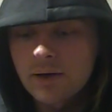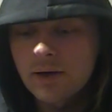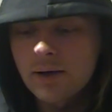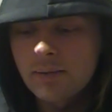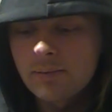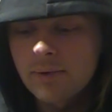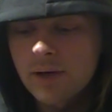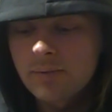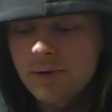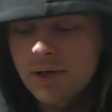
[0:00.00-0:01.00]

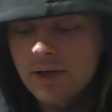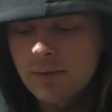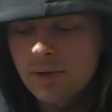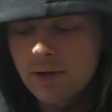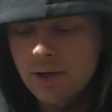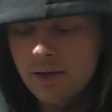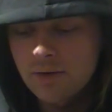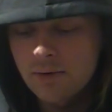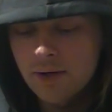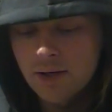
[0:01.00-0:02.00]
unpredictability
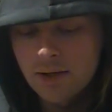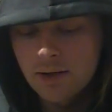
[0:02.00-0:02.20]
to it.